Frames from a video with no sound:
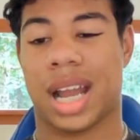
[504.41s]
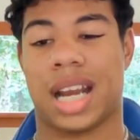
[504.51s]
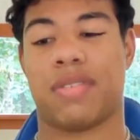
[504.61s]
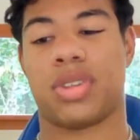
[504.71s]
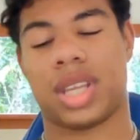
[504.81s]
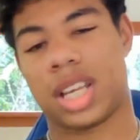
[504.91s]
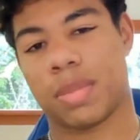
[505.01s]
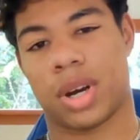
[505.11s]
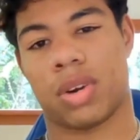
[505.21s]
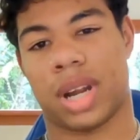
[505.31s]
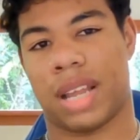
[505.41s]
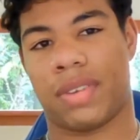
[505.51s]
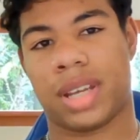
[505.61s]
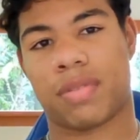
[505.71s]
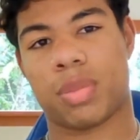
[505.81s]
And if you think about, right, if
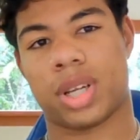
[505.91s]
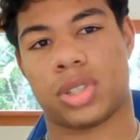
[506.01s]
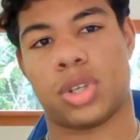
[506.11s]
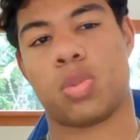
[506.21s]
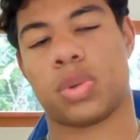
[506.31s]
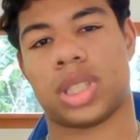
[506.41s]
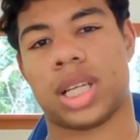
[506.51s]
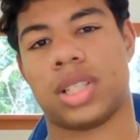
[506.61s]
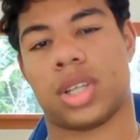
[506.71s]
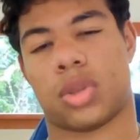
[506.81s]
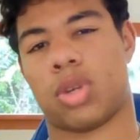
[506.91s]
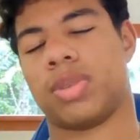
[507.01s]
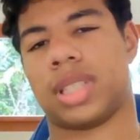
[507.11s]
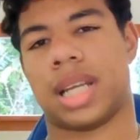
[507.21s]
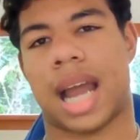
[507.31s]
you get from a 2% to
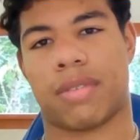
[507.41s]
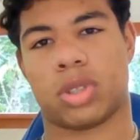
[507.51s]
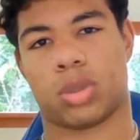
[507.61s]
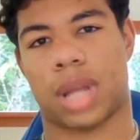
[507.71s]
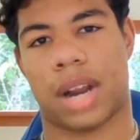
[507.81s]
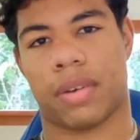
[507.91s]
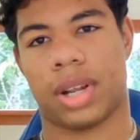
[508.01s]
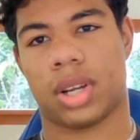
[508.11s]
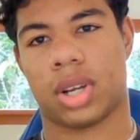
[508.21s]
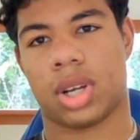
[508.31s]
3% average reply rate,